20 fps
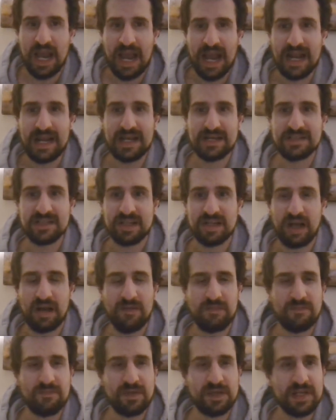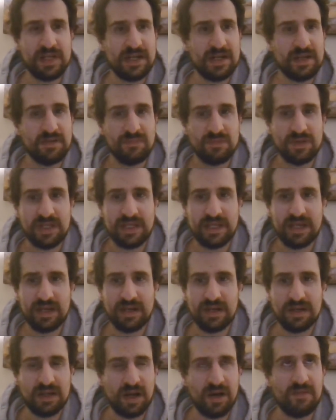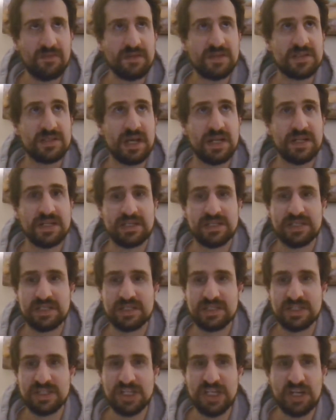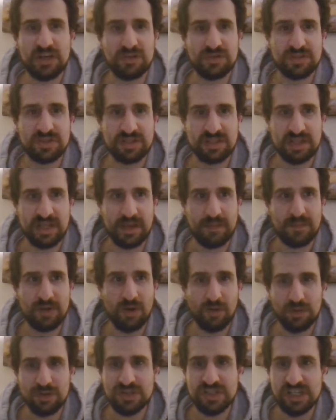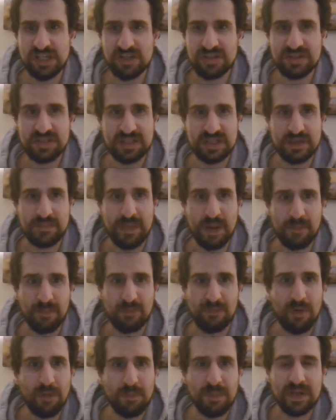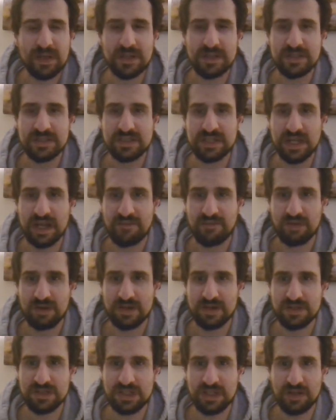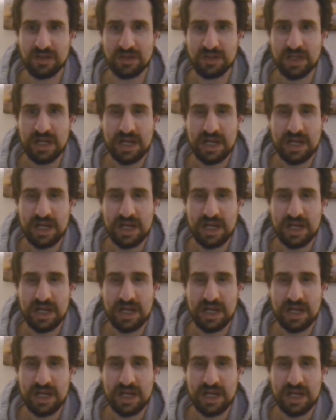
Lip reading: And here's the thing: we hear all of a sudden the Shields theme, the old Shields theme. Remember, Roman and Seth were in the Shield,